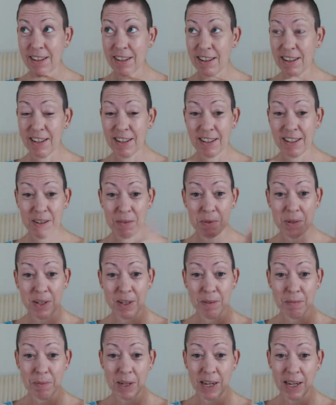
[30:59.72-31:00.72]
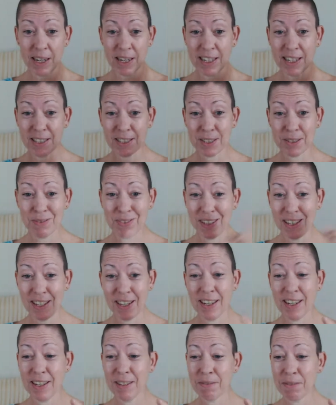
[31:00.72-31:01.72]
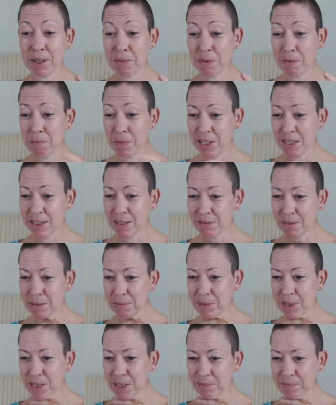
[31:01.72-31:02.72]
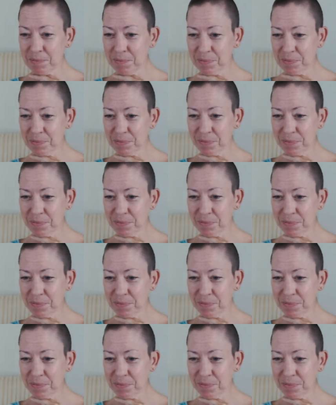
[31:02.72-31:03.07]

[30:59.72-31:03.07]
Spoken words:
learned a while back and had to relearn when I went back to eBay.